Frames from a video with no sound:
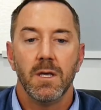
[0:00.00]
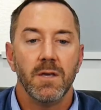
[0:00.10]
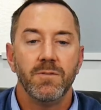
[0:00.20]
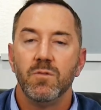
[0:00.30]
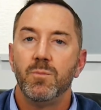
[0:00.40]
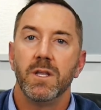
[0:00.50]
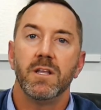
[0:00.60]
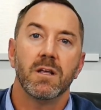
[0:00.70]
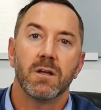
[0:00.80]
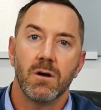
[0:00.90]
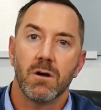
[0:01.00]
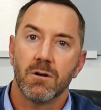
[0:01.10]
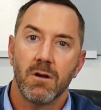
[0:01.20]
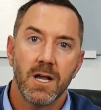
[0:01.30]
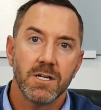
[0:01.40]
If you've been in a car
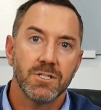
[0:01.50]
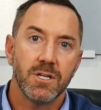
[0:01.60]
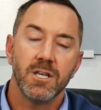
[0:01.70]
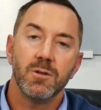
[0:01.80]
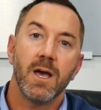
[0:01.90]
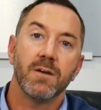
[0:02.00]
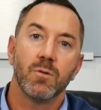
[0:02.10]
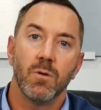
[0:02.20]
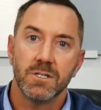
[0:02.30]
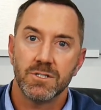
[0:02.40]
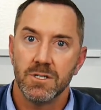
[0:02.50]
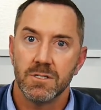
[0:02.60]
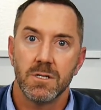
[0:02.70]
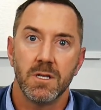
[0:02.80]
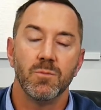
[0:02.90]
crash and you have
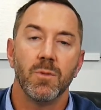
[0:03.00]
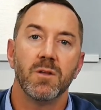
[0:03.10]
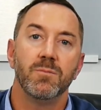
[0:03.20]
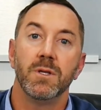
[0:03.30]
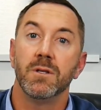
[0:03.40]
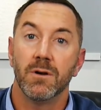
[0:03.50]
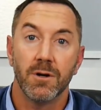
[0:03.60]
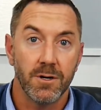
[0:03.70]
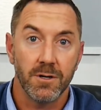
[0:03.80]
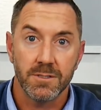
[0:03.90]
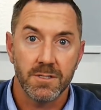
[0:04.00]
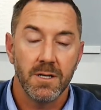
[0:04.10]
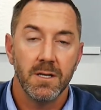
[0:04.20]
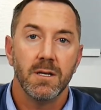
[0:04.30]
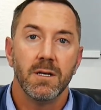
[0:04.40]
questions and you might have been hurt,
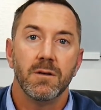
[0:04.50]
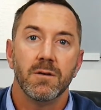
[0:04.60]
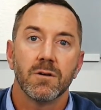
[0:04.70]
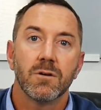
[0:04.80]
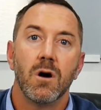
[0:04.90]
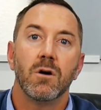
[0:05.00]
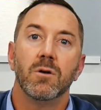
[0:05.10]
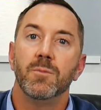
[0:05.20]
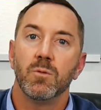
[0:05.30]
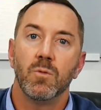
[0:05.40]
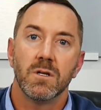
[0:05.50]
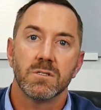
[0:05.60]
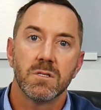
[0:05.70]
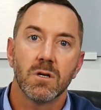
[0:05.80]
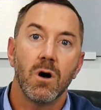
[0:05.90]
call Herman
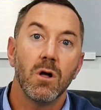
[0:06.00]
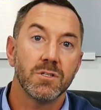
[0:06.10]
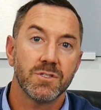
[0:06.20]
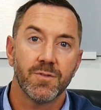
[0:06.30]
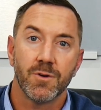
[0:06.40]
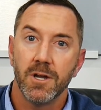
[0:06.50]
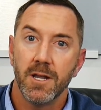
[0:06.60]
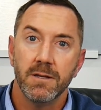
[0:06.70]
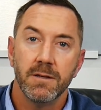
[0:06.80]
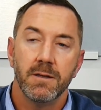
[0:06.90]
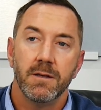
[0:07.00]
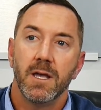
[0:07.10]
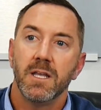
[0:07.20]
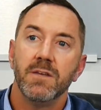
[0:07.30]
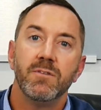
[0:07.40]
Wells. The call is free,
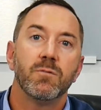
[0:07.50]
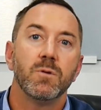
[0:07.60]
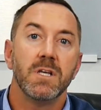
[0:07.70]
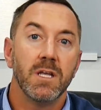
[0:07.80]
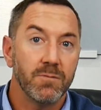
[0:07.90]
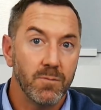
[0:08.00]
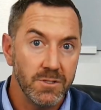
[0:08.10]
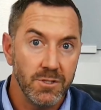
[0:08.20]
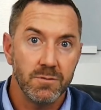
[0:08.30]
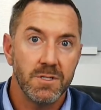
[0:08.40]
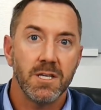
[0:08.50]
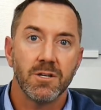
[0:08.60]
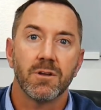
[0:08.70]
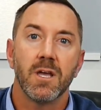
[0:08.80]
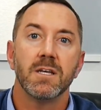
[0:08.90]
and even if we do
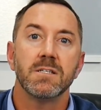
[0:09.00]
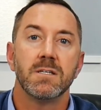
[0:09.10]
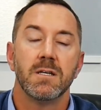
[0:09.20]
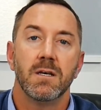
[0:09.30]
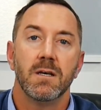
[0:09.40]
take your case,